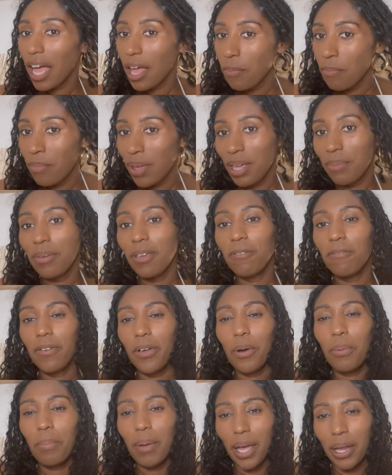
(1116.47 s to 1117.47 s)
made me
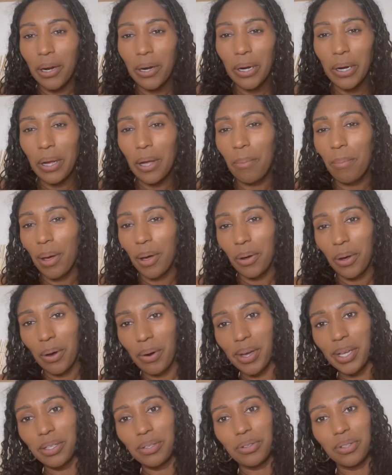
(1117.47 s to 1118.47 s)
feel better about
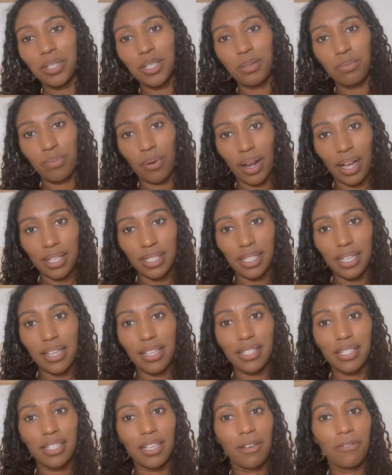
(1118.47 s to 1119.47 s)
going through this process,
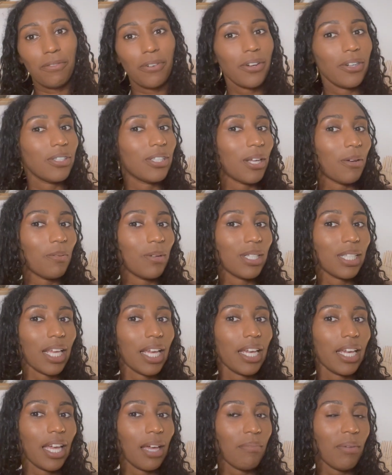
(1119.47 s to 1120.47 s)
because at first I was
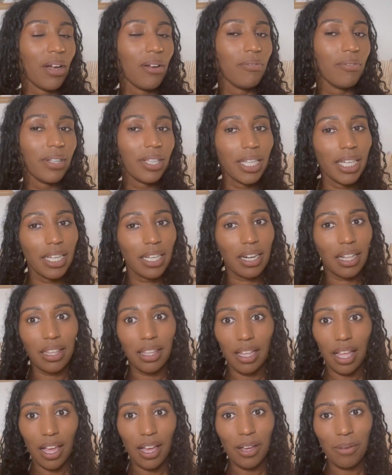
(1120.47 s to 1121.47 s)
like, am I really gonna
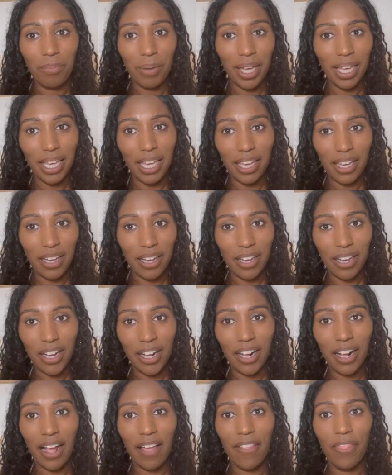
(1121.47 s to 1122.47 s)
lock my
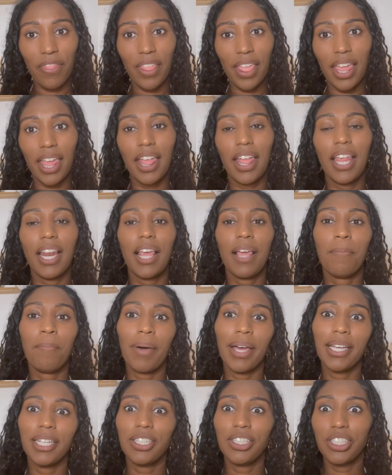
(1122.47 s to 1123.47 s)
hair and then it
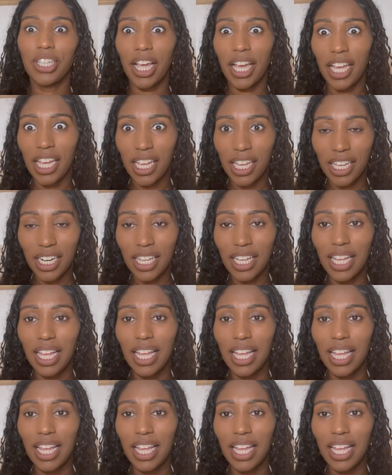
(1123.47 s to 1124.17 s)
might shed?